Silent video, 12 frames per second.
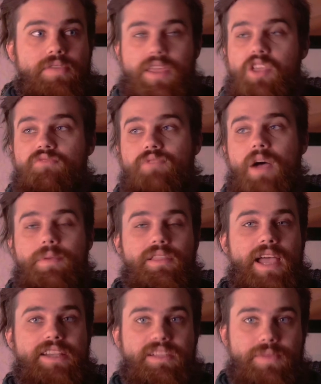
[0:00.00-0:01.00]
then you've probably
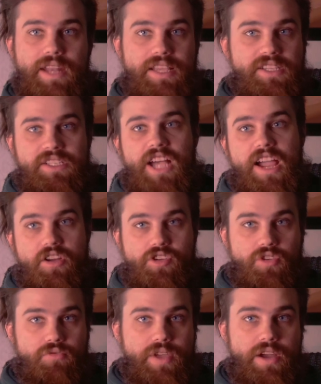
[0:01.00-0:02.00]
liked him in his entire
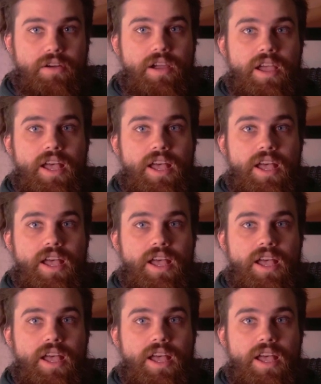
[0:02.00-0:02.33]
career.